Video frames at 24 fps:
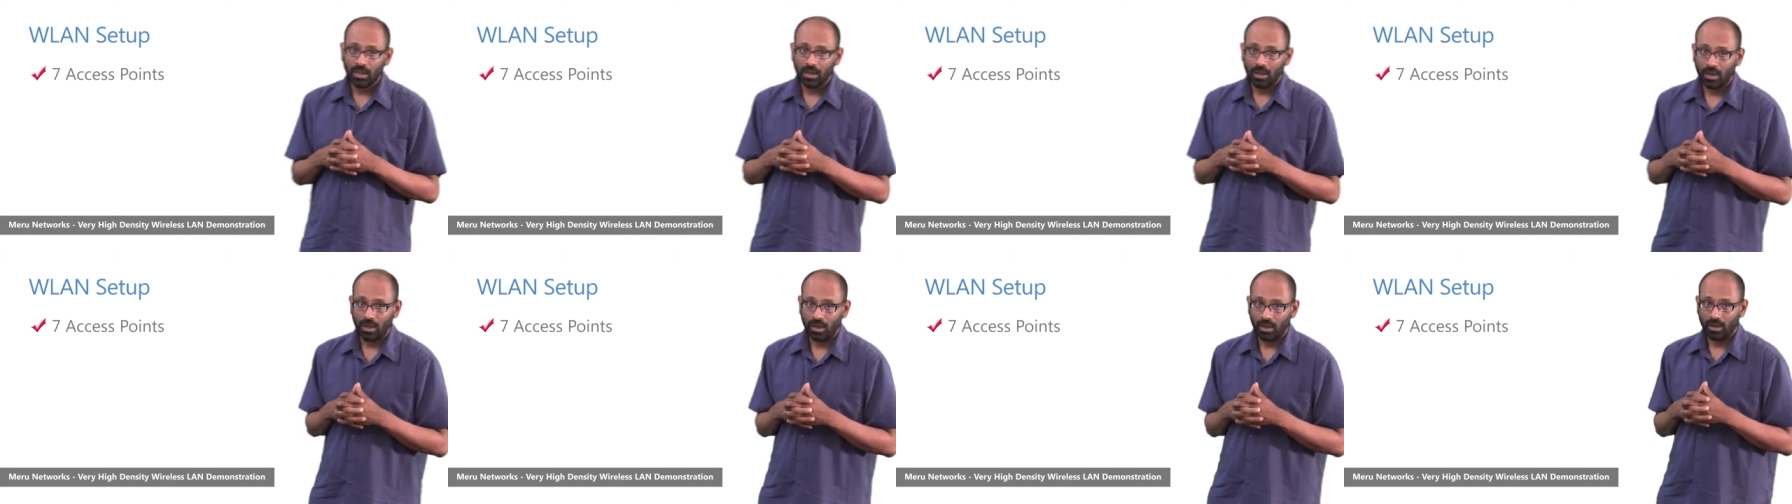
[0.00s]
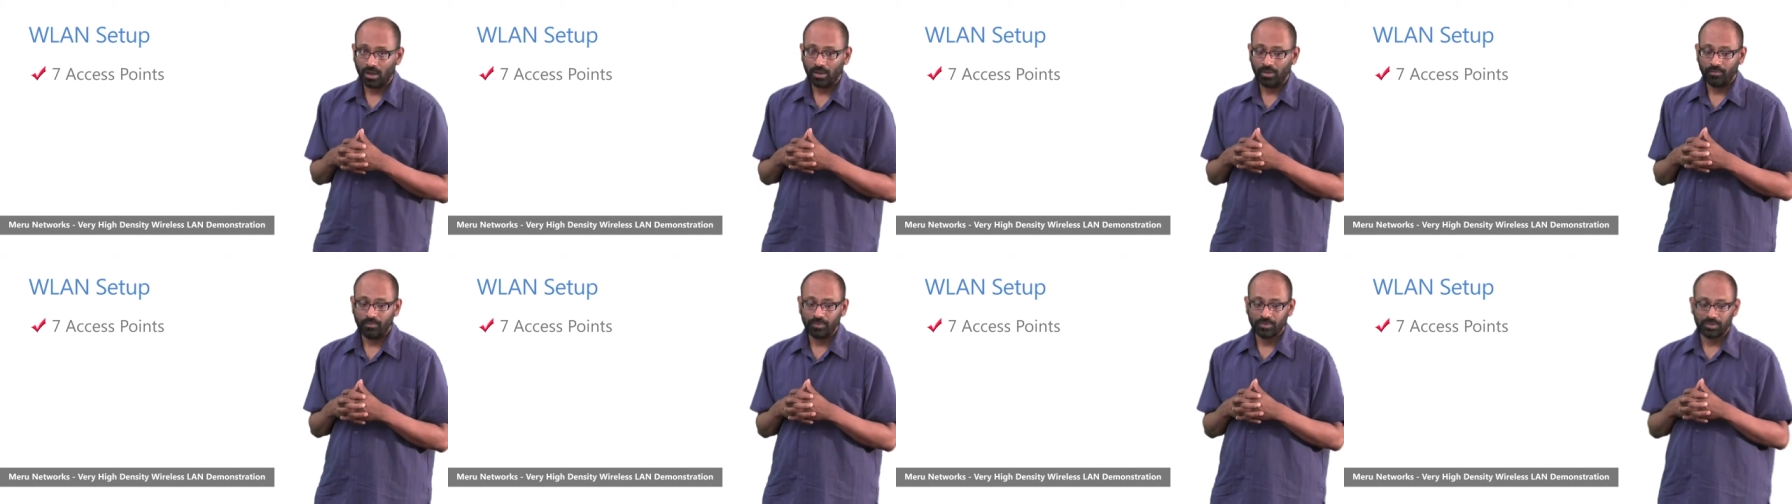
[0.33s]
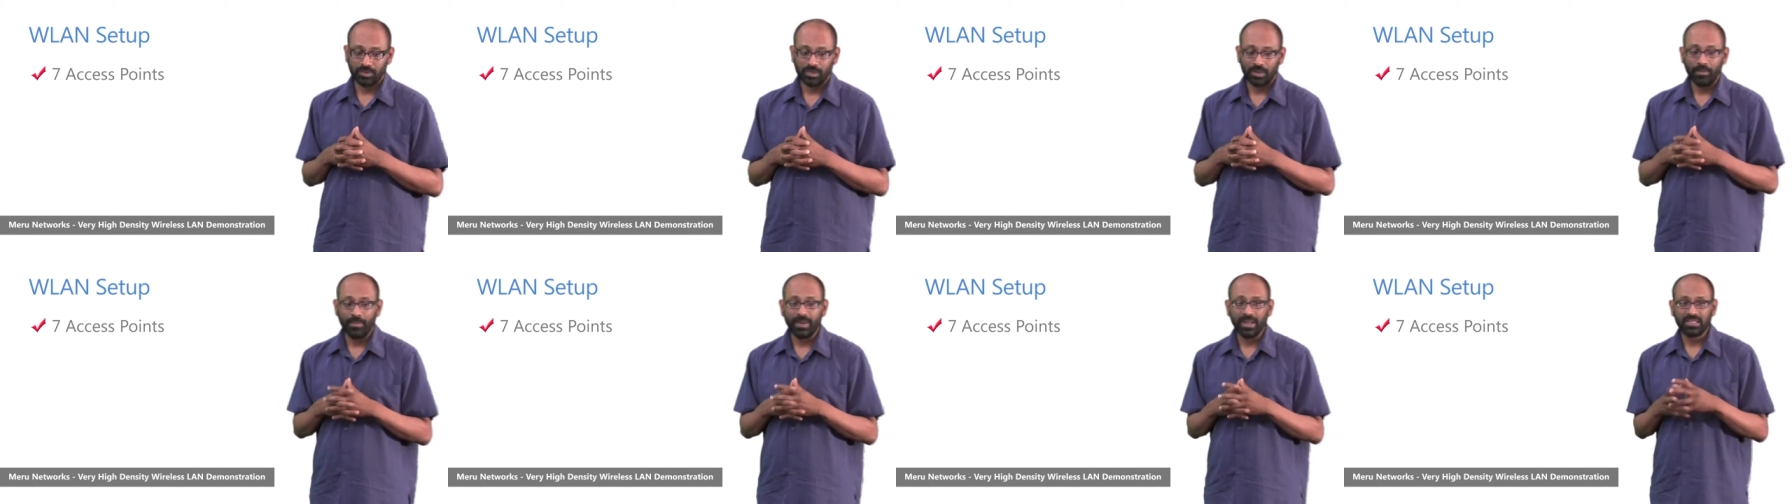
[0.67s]
uh, which
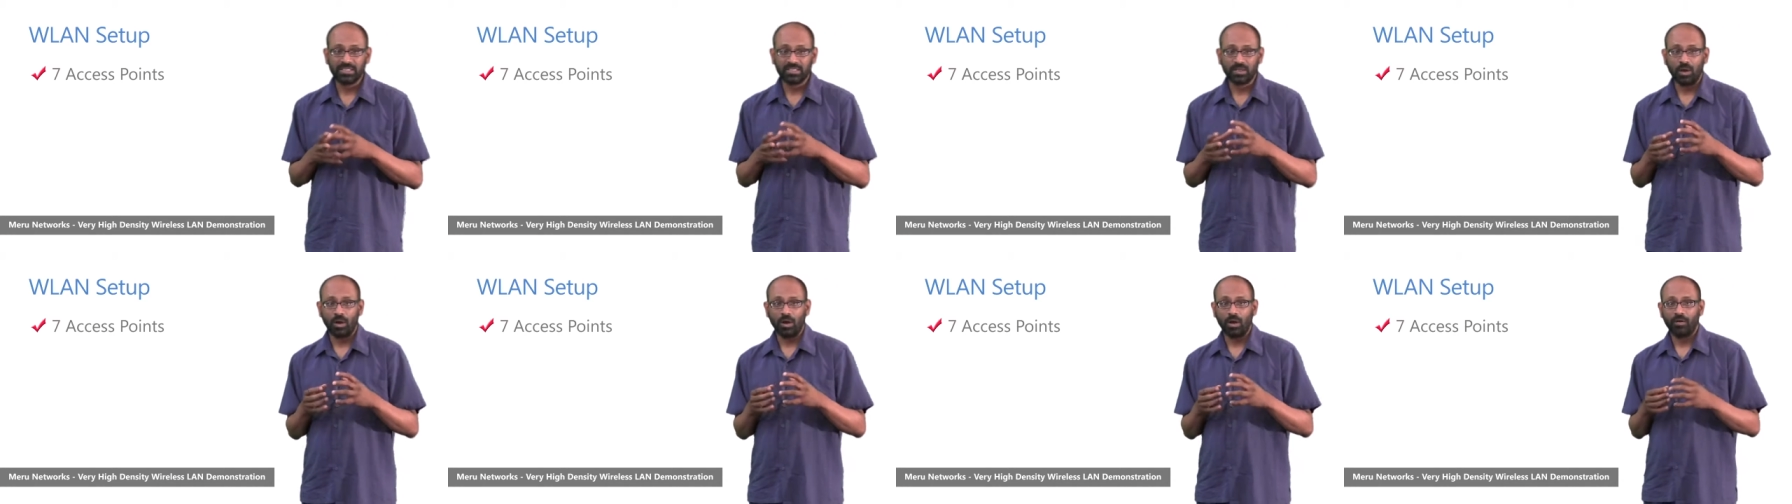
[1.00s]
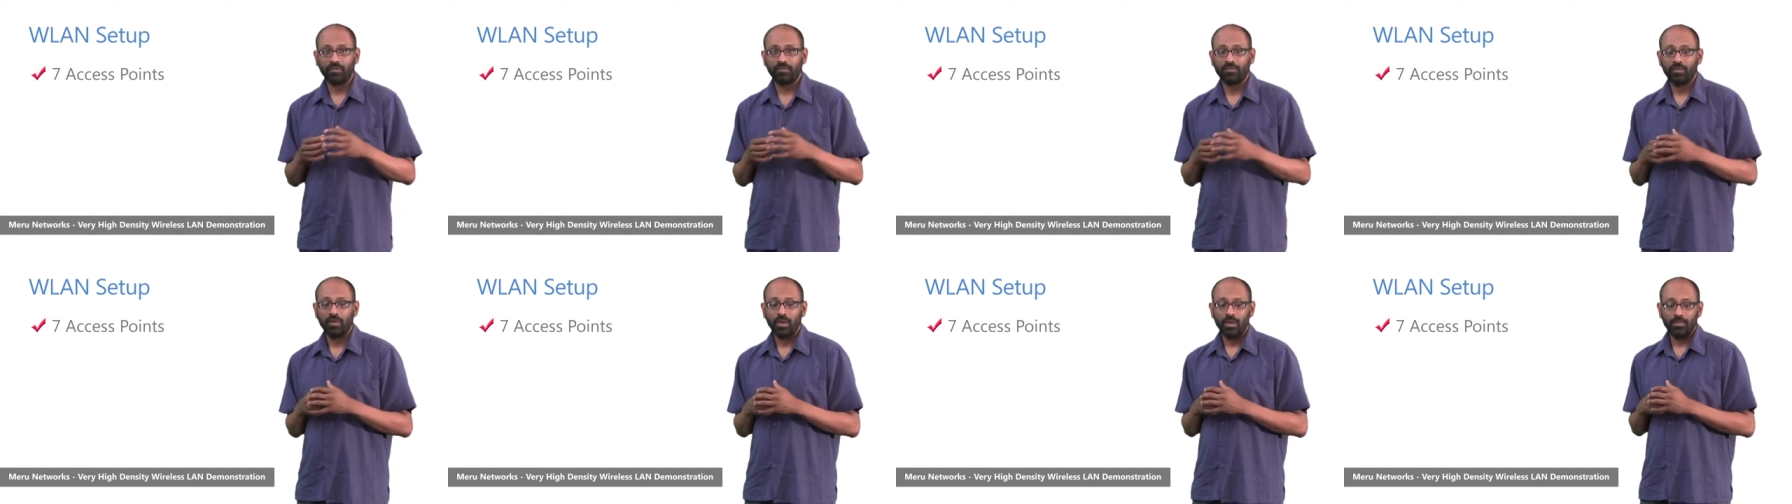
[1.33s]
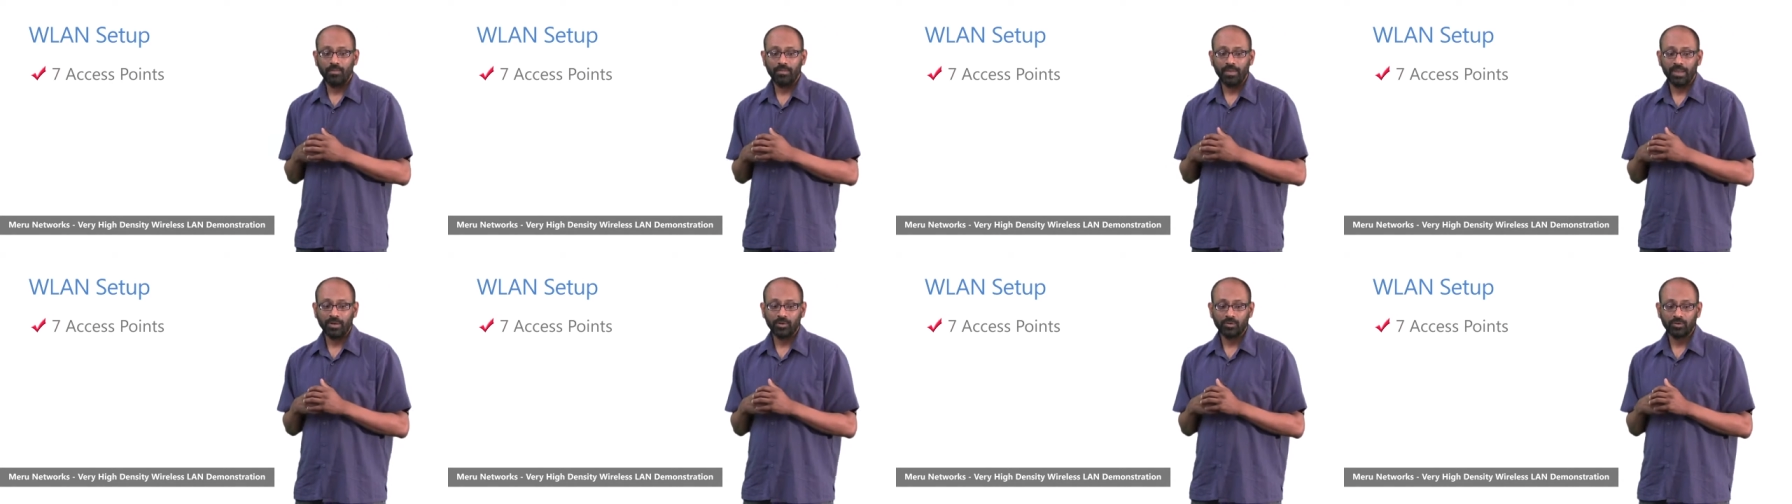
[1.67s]
was a mix of
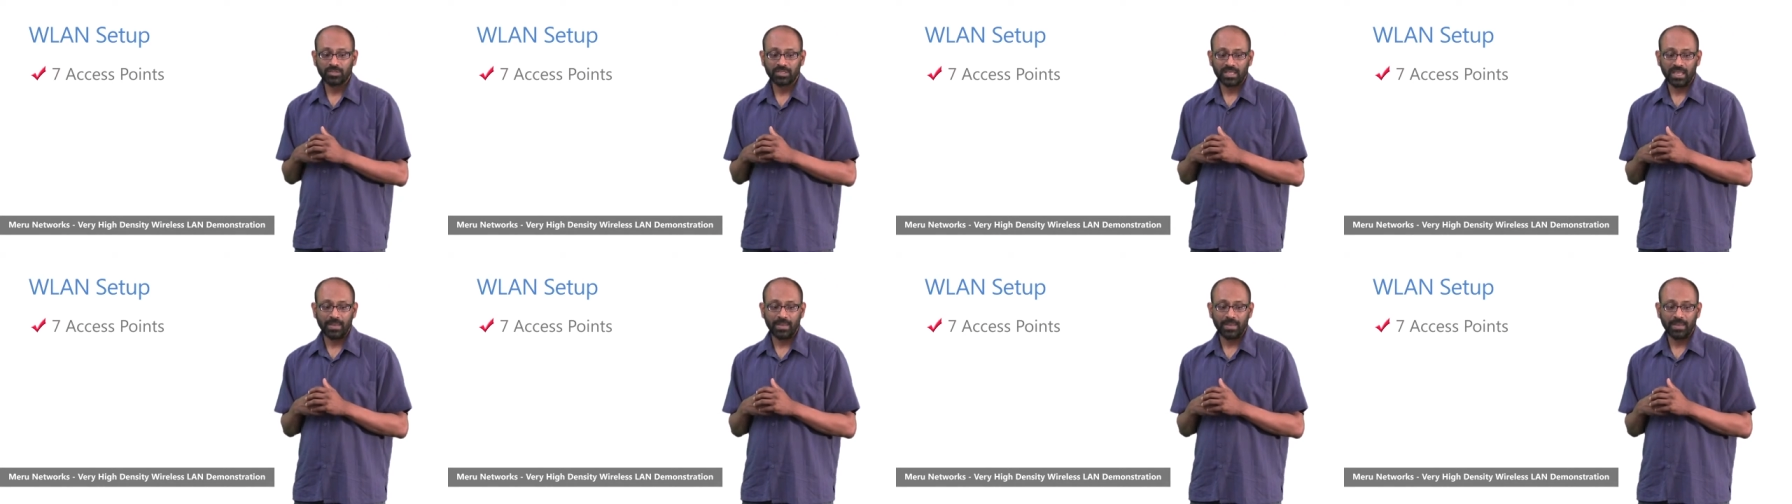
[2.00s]
Meru's